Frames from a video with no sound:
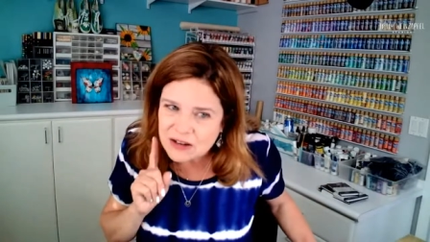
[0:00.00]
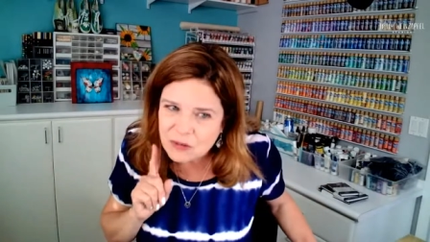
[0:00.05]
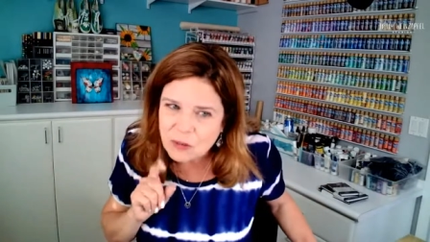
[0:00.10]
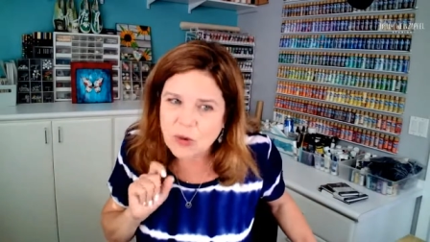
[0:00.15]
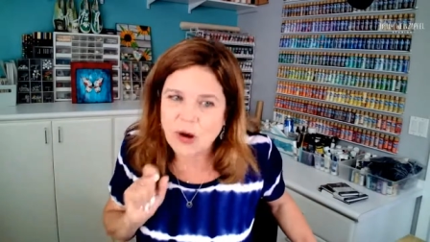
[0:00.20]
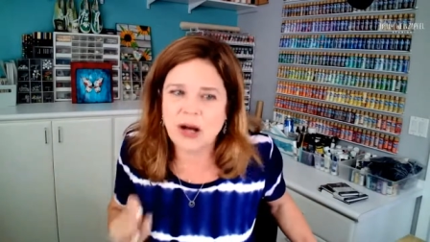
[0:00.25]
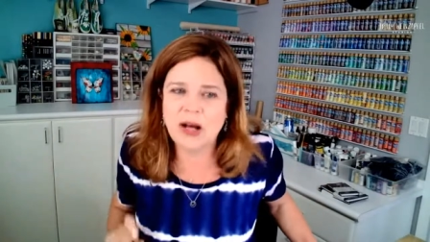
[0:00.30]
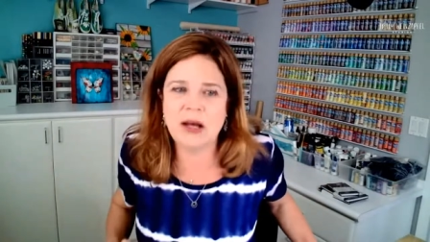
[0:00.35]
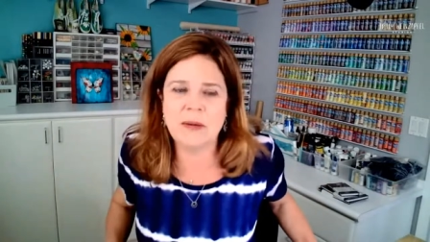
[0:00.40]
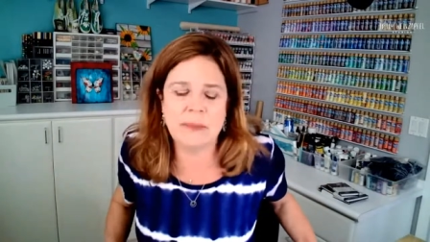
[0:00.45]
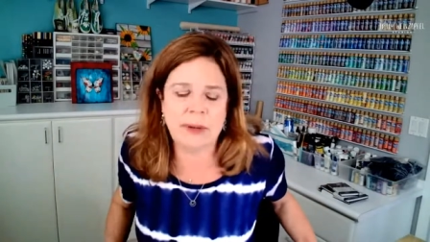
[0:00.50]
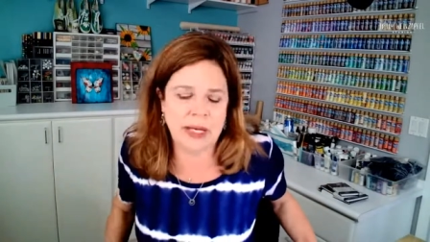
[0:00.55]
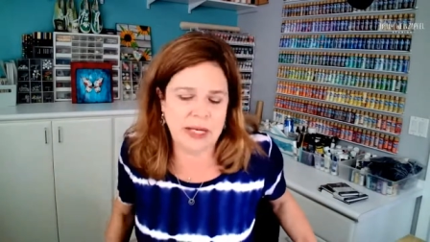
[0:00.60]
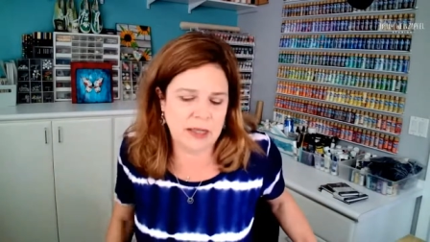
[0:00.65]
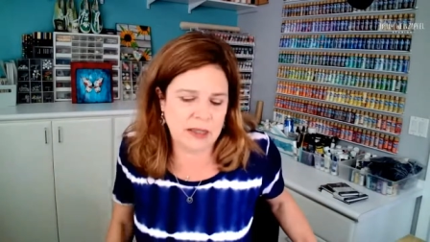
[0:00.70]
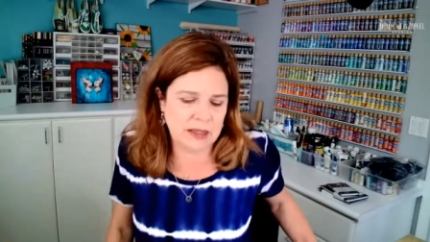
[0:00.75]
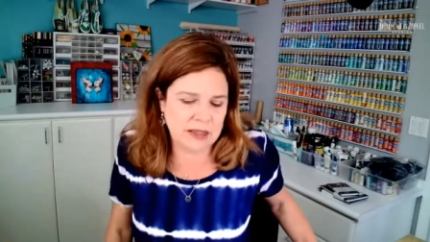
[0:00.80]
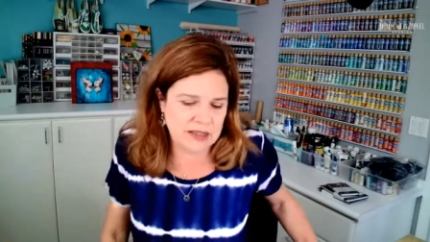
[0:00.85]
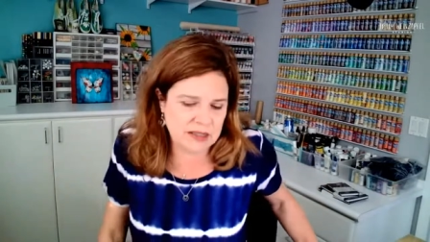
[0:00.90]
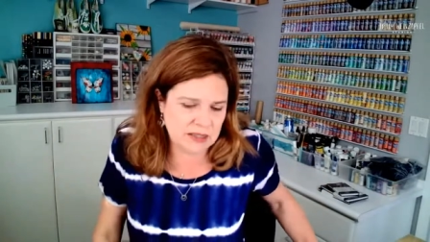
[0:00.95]
Walk a
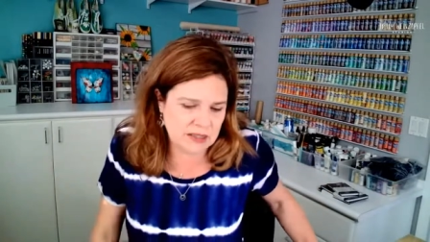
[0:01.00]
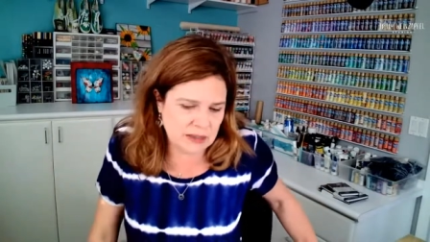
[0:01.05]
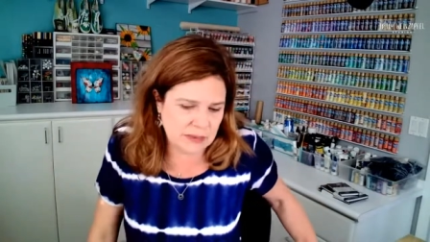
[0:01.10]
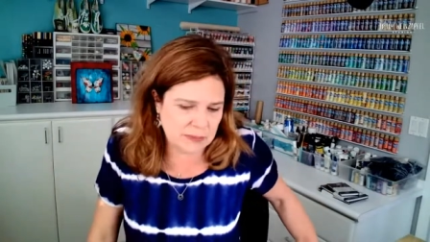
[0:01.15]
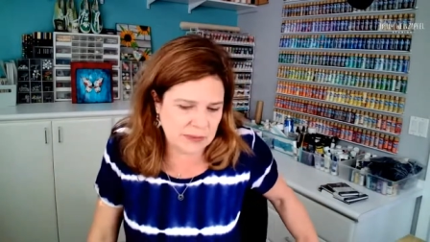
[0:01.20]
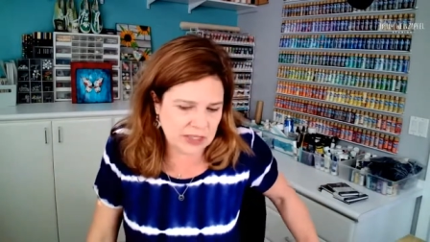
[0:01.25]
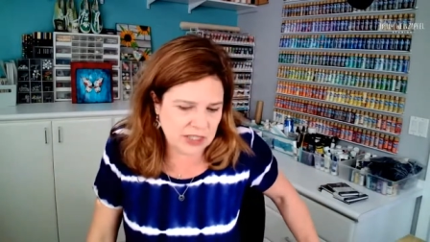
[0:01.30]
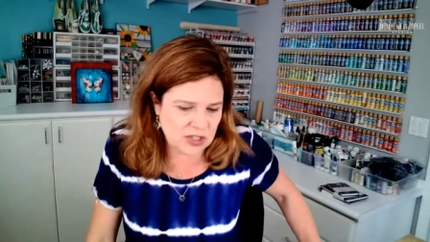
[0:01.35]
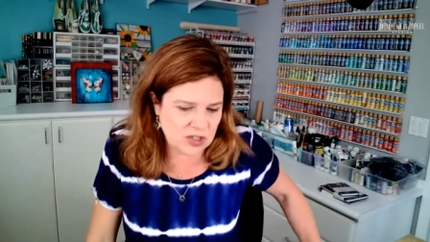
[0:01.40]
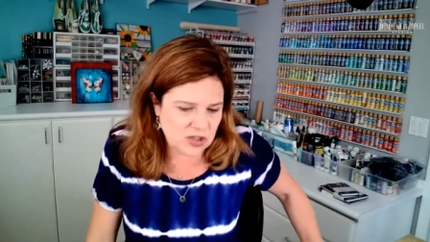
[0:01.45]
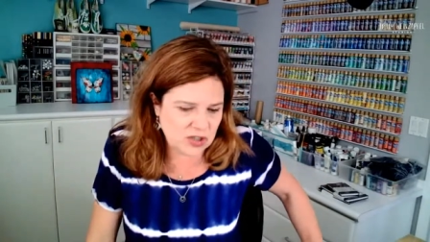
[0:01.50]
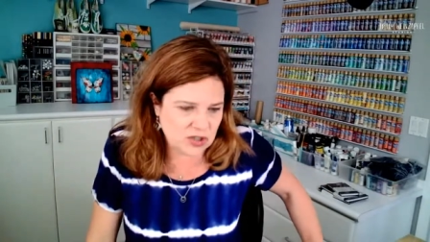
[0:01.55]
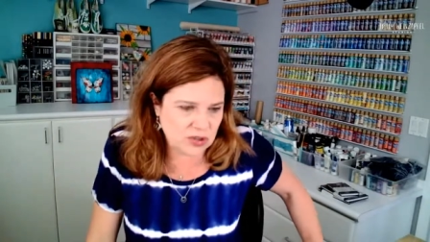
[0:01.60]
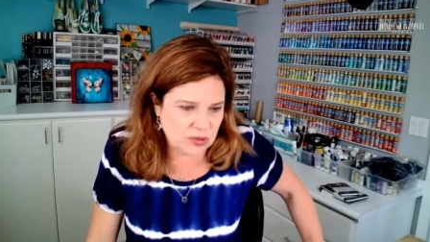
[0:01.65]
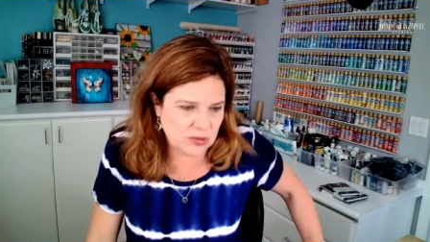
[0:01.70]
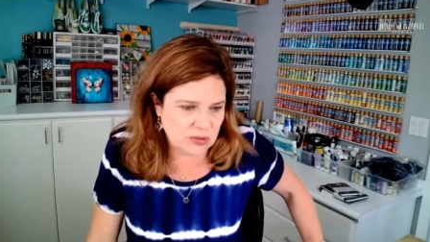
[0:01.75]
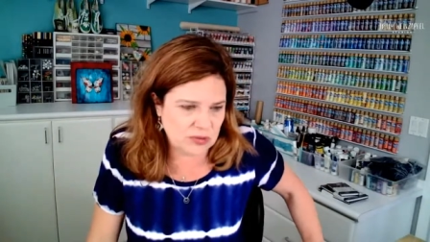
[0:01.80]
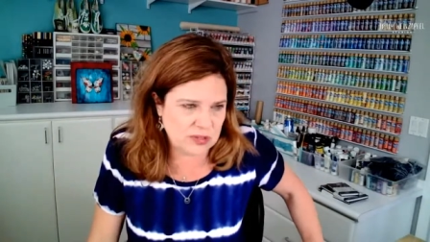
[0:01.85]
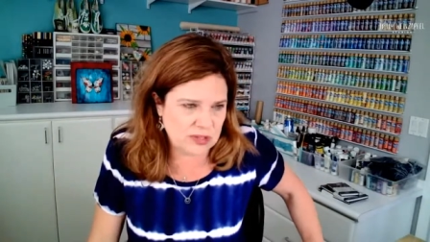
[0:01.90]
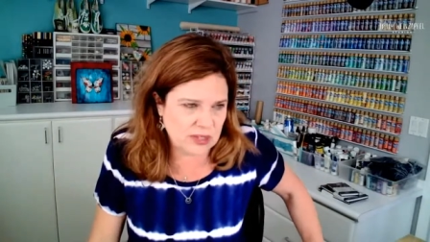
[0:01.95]
mile in somebody's
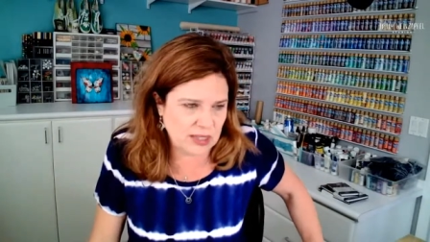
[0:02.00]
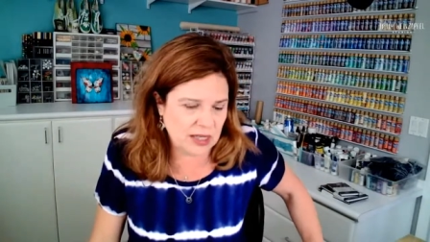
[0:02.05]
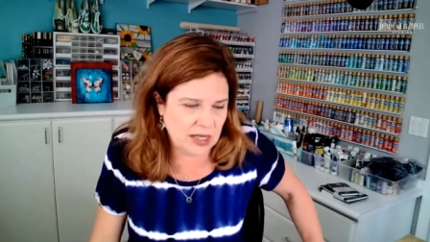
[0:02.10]
shoes.